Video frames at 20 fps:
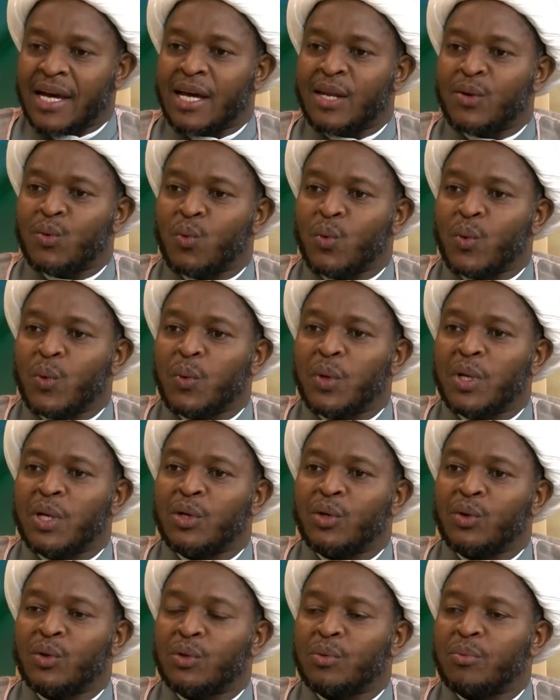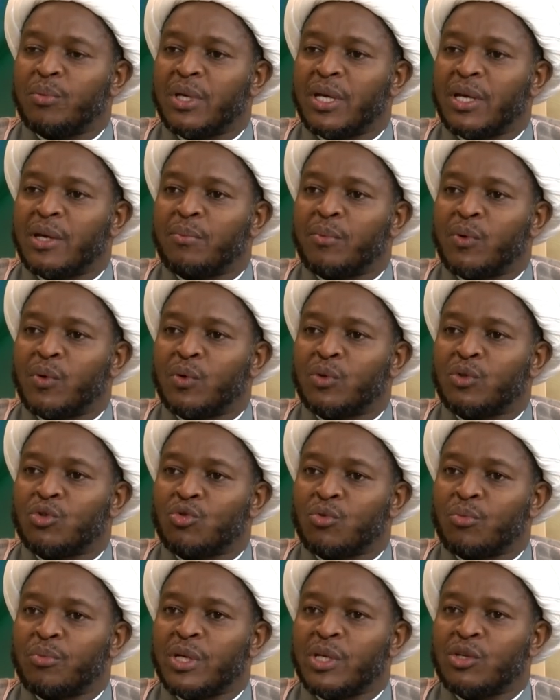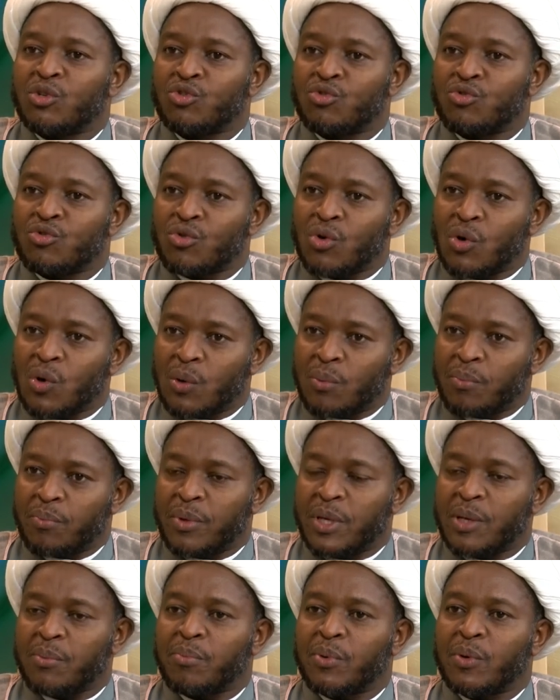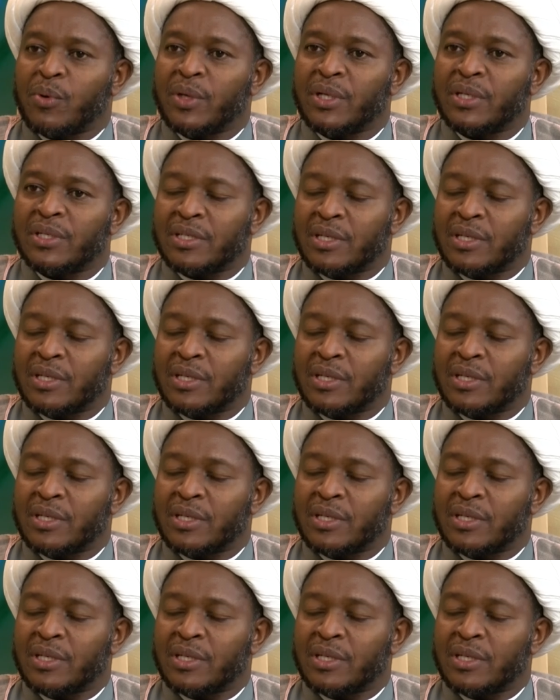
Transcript: And we will not be able to be strong people in